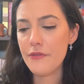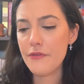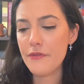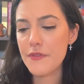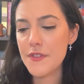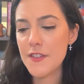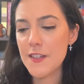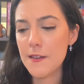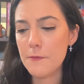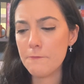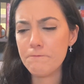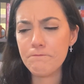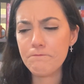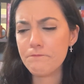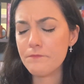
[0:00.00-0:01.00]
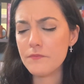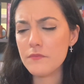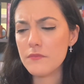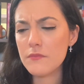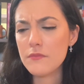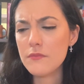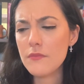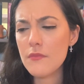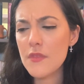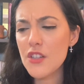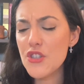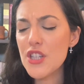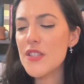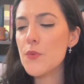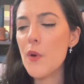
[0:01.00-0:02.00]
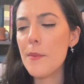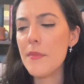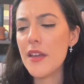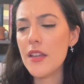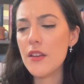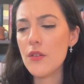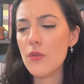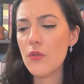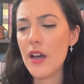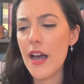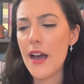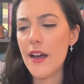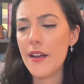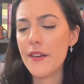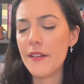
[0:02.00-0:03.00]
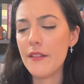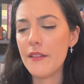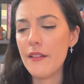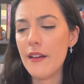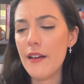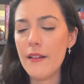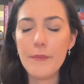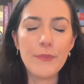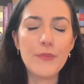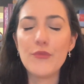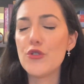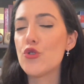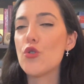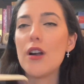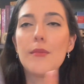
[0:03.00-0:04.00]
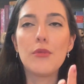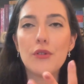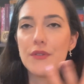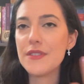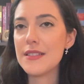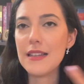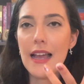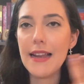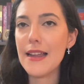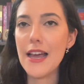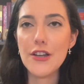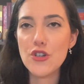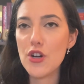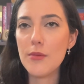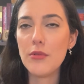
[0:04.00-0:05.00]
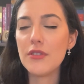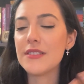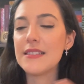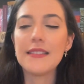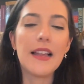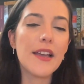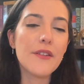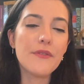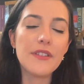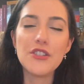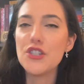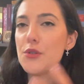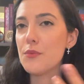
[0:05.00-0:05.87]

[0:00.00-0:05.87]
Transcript: some just women who had had troubles in life, and she